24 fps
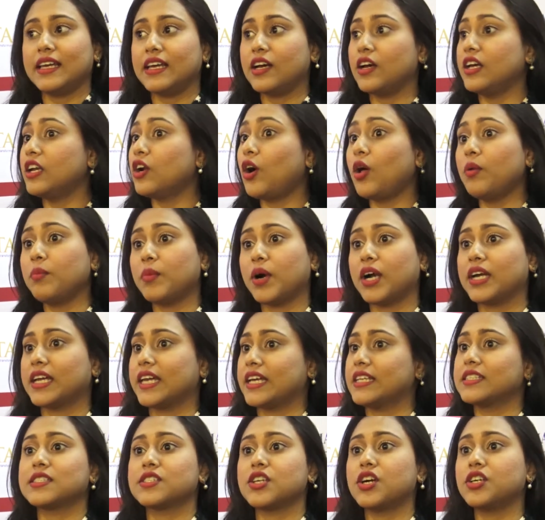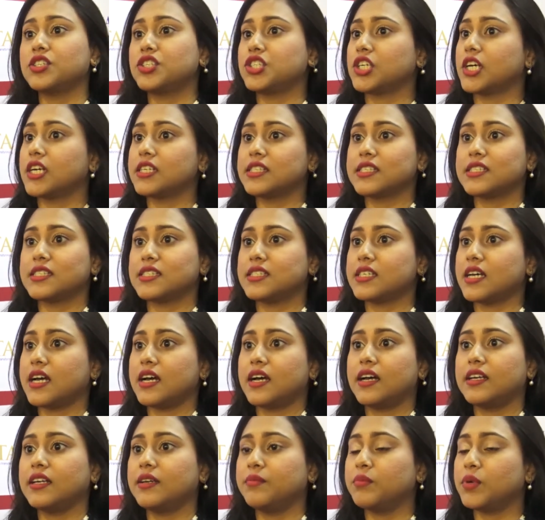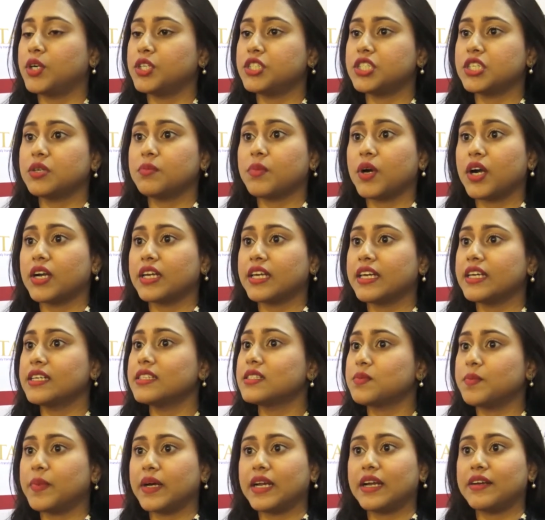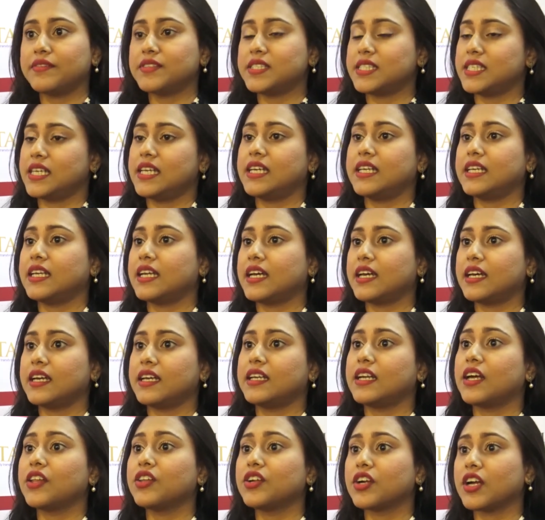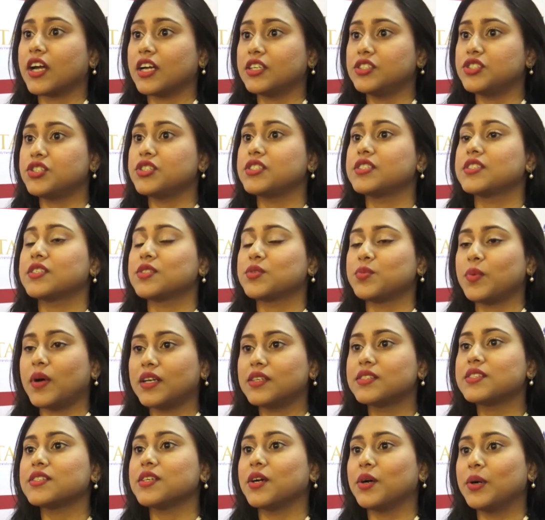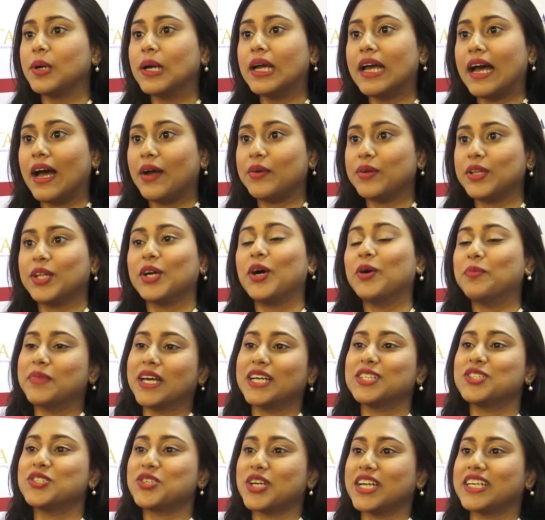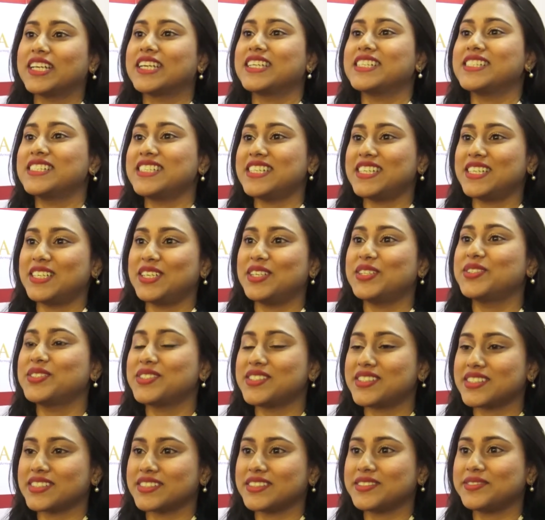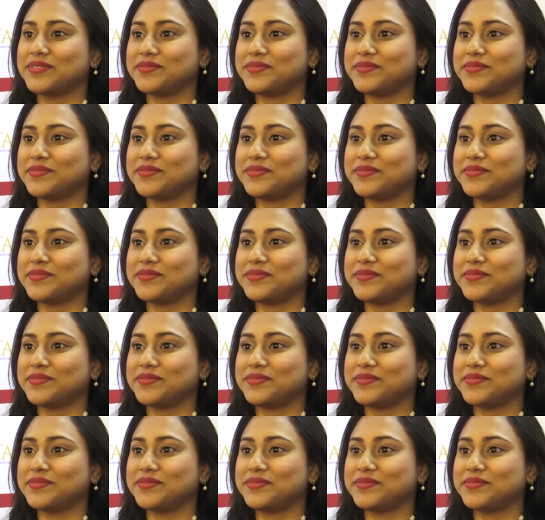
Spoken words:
in all markets, not just emerging markets, but I've seen in other countries as well. So I really hope that trend continues.